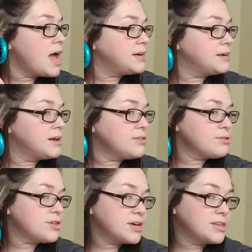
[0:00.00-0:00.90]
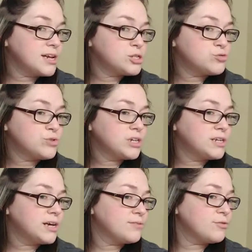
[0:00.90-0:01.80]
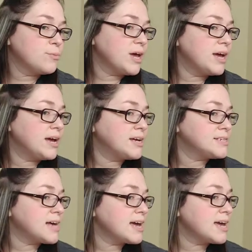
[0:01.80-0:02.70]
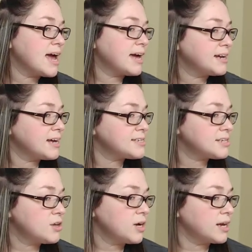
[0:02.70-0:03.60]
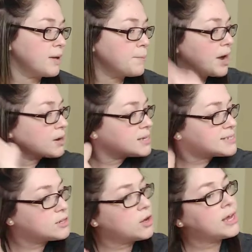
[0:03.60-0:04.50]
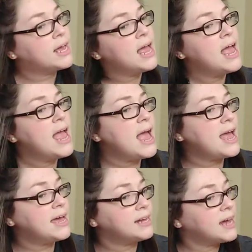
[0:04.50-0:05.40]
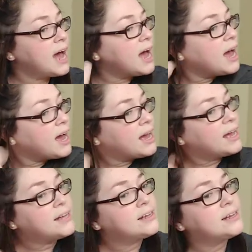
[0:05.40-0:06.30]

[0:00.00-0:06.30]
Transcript: And another thing that it's really done for me is I get headaches a lot. I get migraines a lot. And I